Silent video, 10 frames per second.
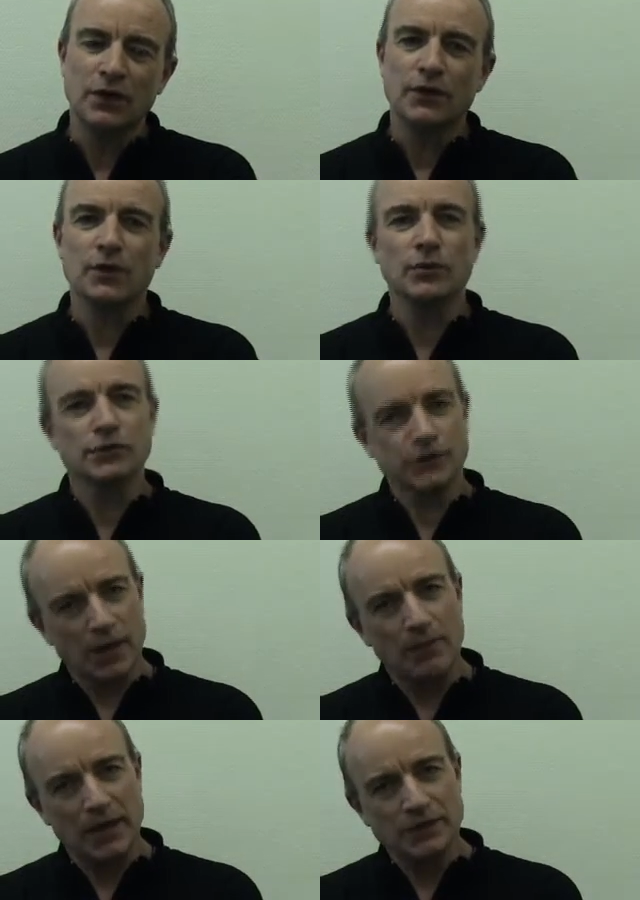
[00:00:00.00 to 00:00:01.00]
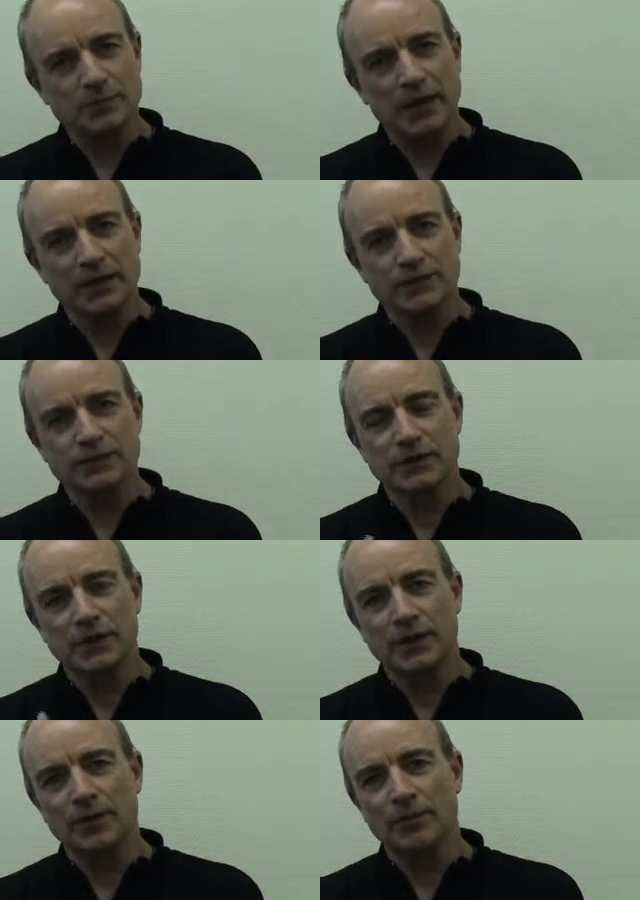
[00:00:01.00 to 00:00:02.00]
there were some aspects
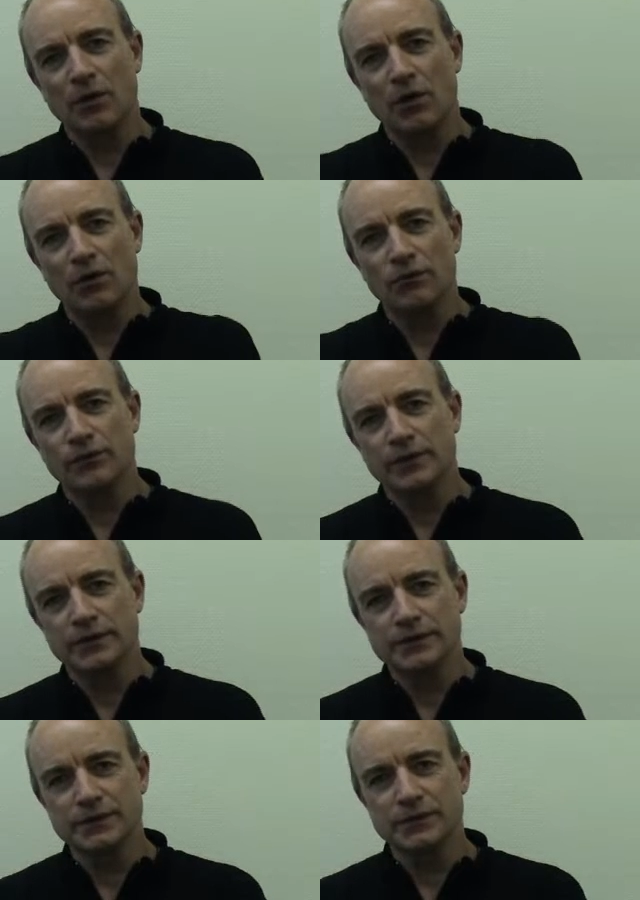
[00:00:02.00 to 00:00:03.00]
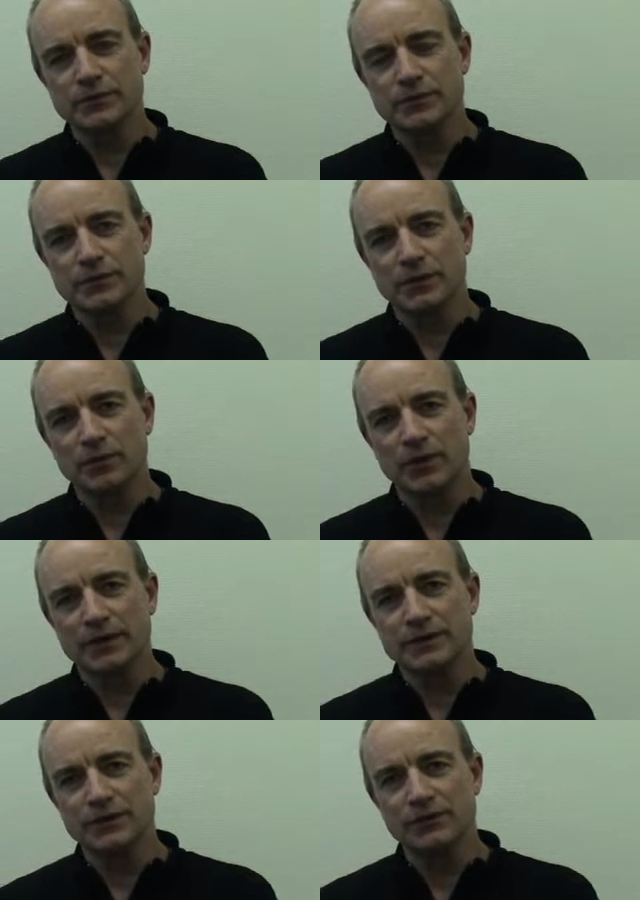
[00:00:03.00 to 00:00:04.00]
of the systems and
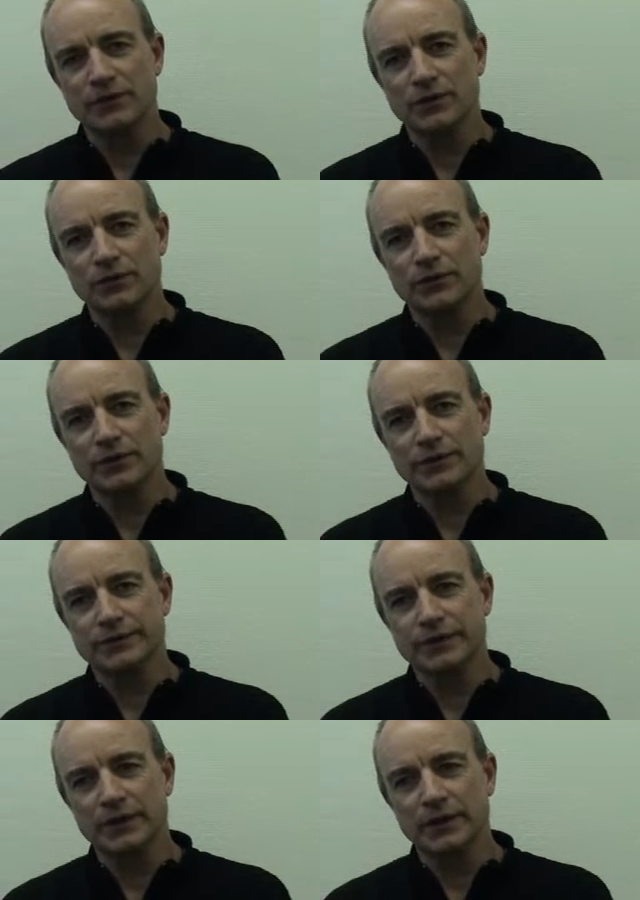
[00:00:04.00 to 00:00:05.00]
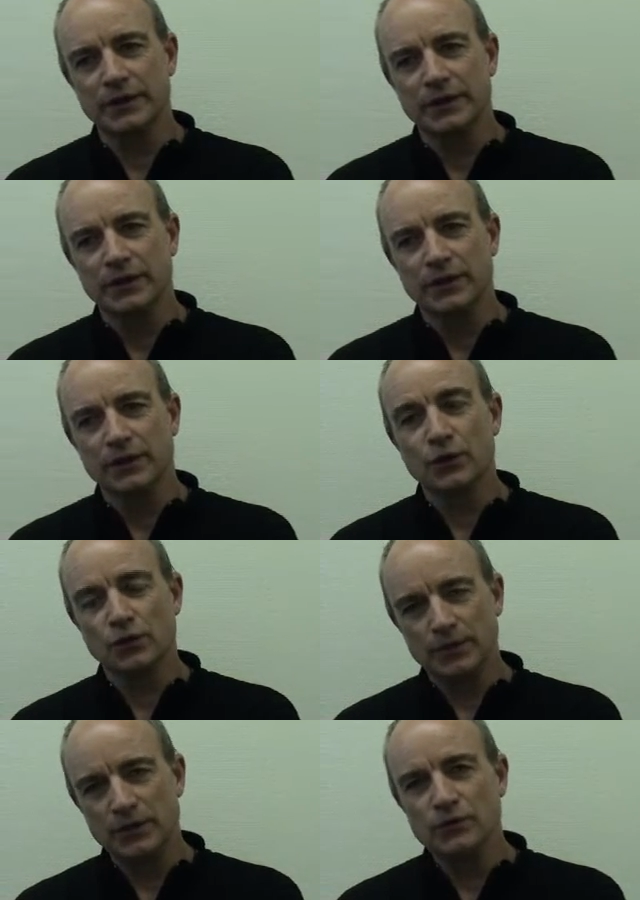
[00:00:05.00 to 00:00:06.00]
complexity field that that
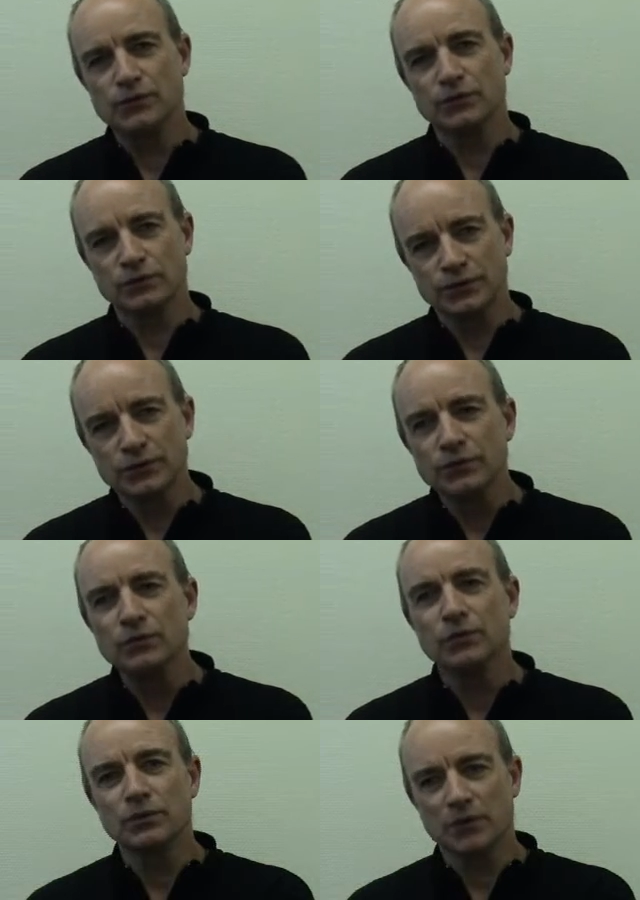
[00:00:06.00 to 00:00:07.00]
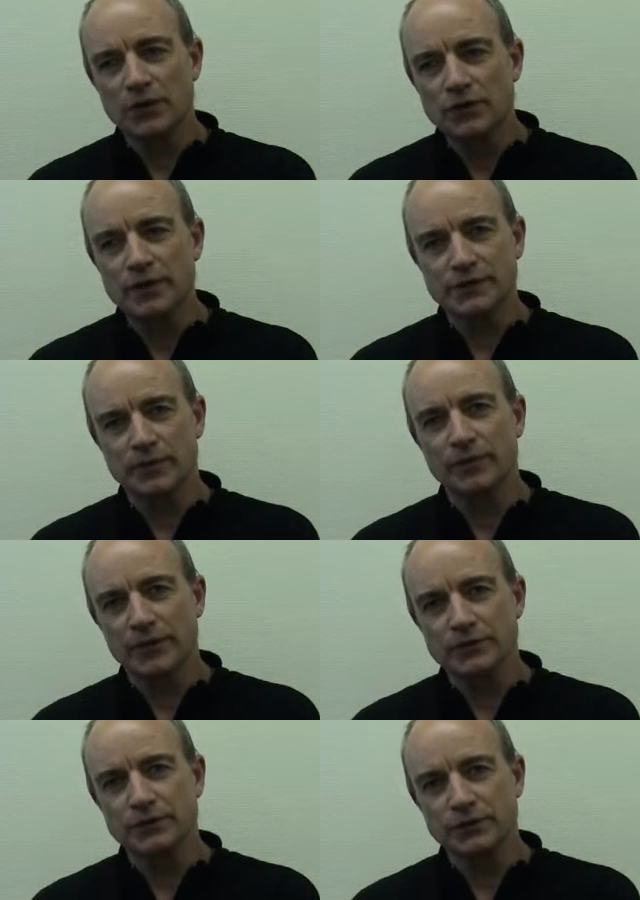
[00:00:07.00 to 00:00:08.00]
could be useful to address some of
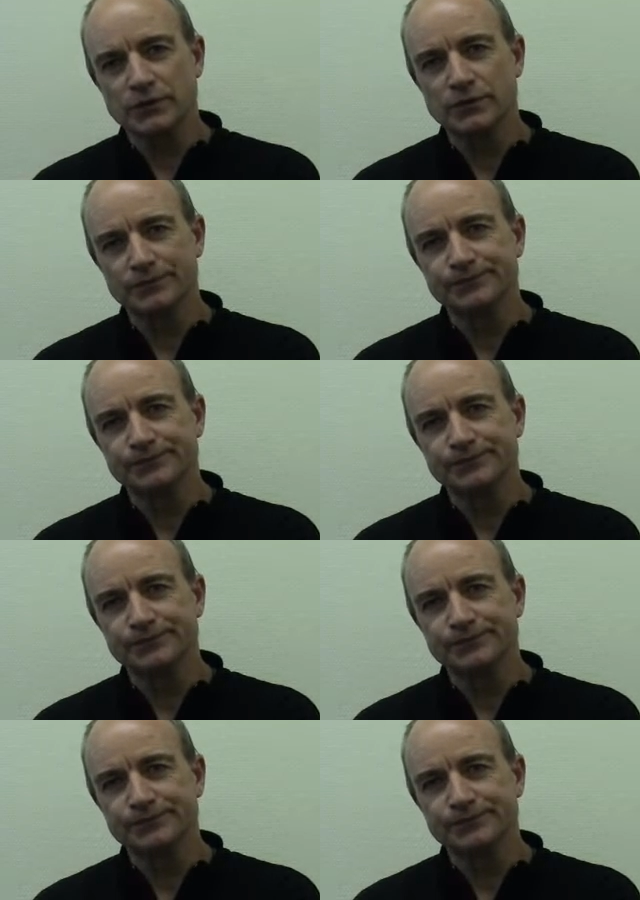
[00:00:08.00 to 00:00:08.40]
those issues.